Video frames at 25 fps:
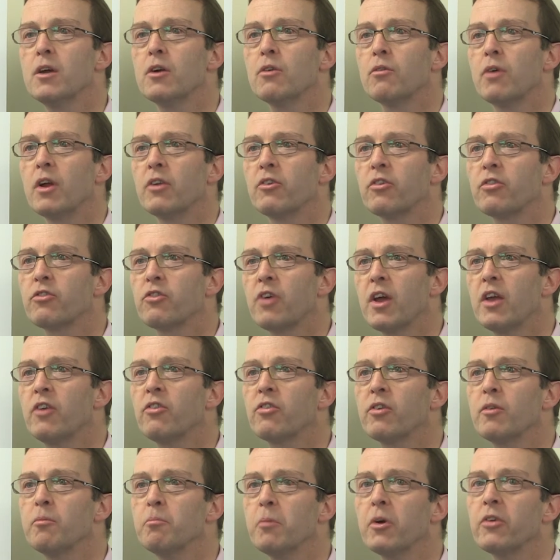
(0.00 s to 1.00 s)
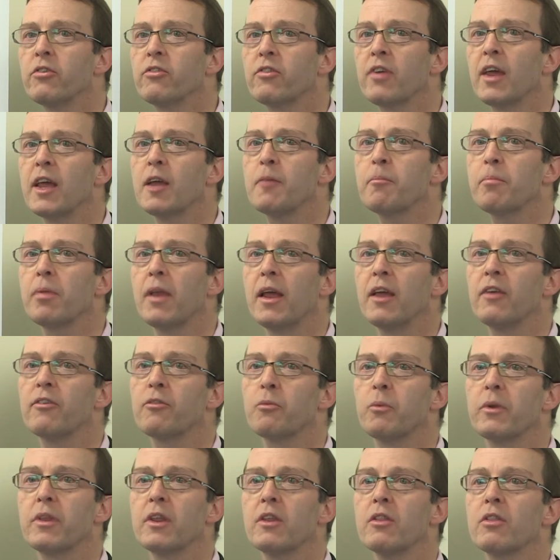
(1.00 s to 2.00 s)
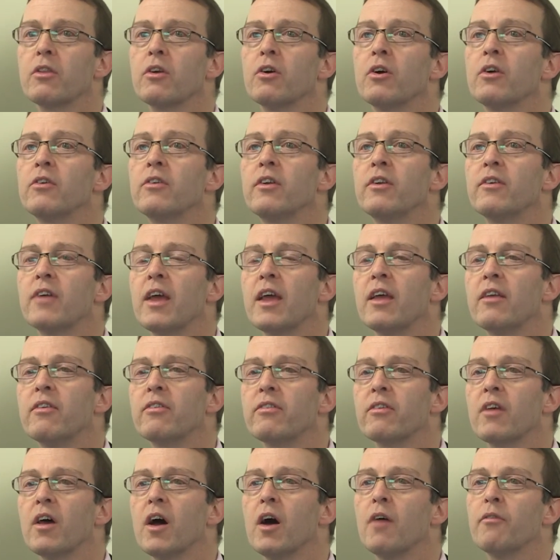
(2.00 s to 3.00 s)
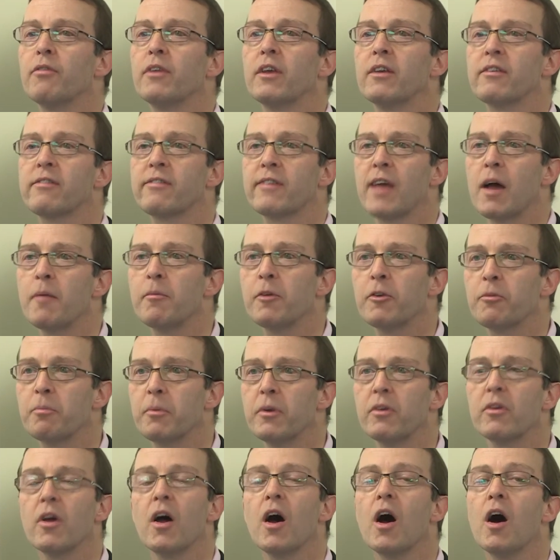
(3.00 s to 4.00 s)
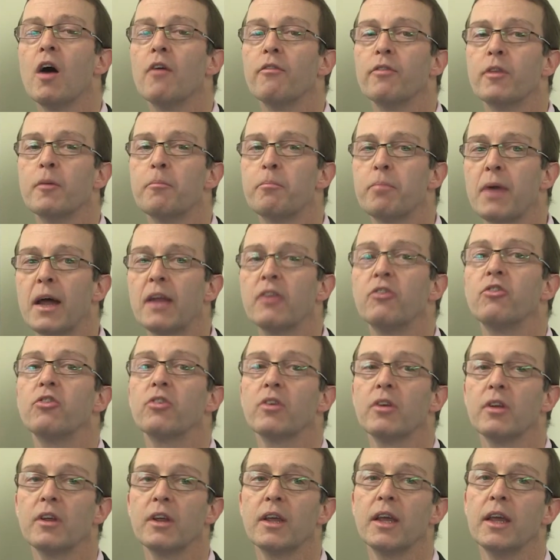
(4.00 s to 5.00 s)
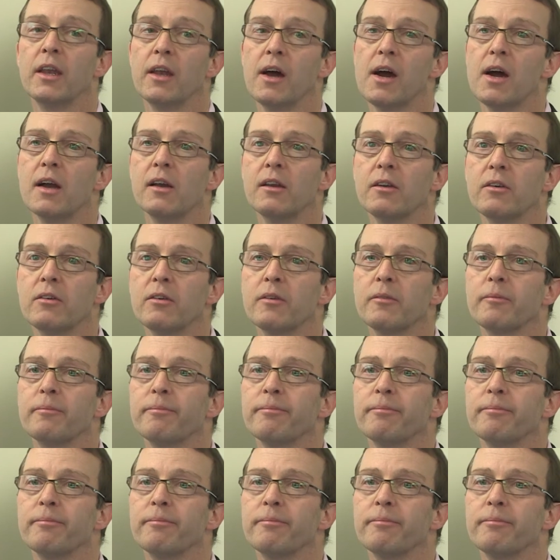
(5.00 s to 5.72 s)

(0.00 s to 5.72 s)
Registration must take place within 30 days of the establishment of the branch in Ireland.